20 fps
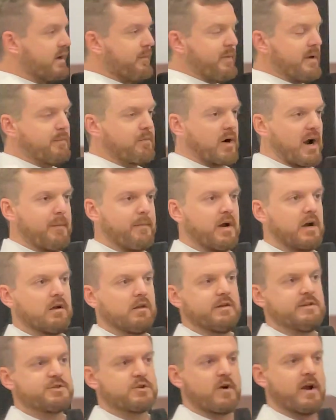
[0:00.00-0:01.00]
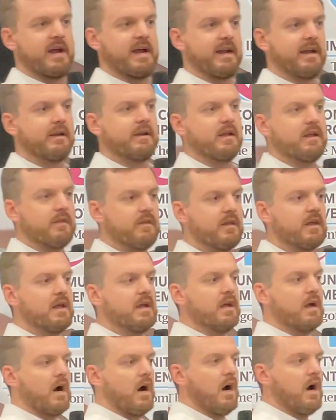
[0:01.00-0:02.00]
to be primarily trained in
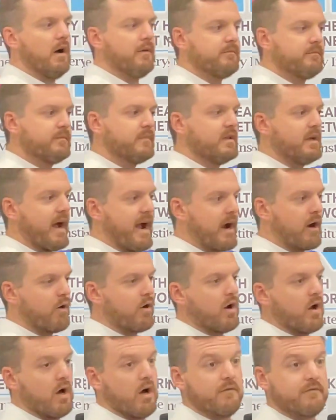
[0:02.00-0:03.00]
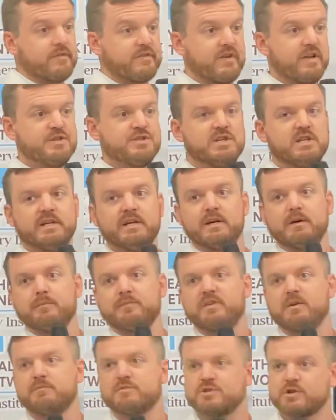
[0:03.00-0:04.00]
the era of
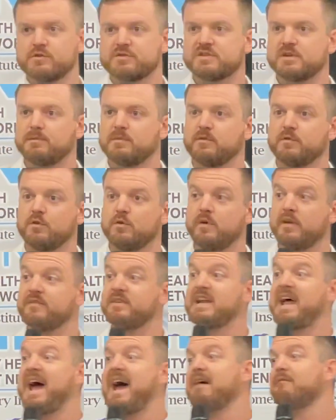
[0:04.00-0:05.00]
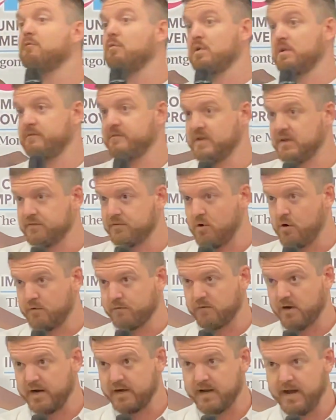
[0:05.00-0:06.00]
CGMs. I'm sure some of you even have one of these
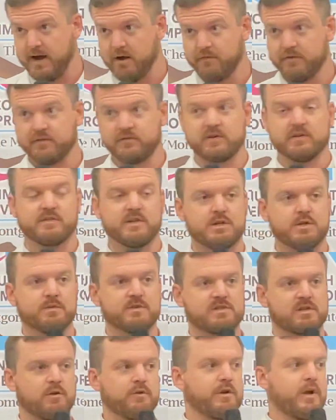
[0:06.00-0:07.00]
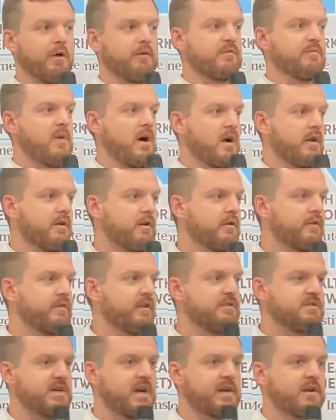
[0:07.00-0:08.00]
on right now, these continuous glucose monitors
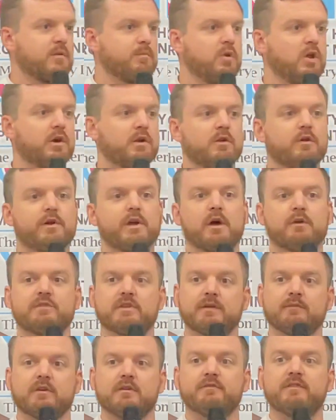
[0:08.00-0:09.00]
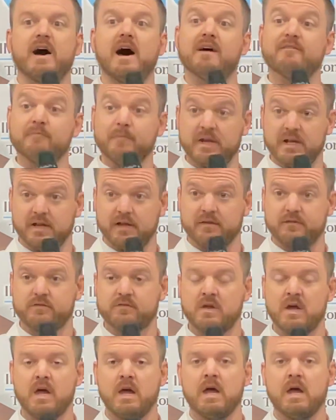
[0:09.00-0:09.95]
that check your blood glucose every 5 minutes.